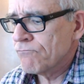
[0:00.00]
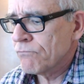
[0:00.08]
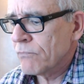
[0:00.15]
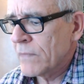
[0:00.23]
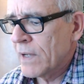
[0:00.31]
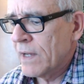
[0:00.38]

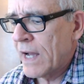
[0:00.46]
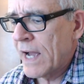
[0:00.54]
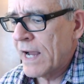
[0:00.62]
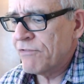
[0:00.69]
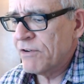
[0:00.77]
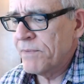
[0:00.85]
hi from
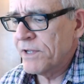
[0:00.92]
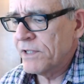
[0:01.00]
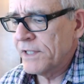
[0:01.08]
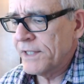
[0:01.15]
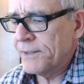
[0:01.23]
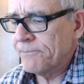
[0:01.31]
Italy.
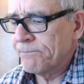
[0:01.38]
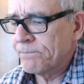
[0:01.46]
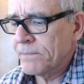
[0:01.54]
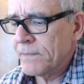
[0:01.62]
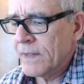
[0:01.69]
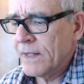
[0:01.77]

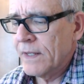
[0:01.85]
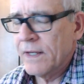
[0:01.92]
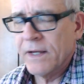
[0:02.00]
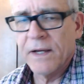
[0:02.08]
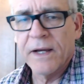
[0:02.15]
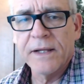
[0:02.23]

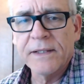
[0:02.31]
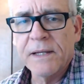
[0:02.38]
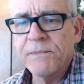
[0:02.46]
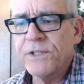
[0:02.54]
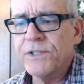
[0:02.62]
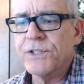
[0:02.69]
Uh, let me
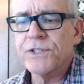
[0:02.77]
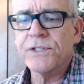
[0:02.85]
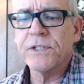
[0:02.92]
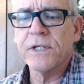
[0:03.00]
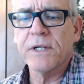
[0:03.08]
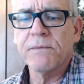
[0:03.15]
just, uh,
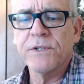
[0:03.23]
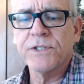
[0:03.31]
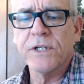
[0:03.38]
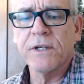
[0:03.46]
let me see.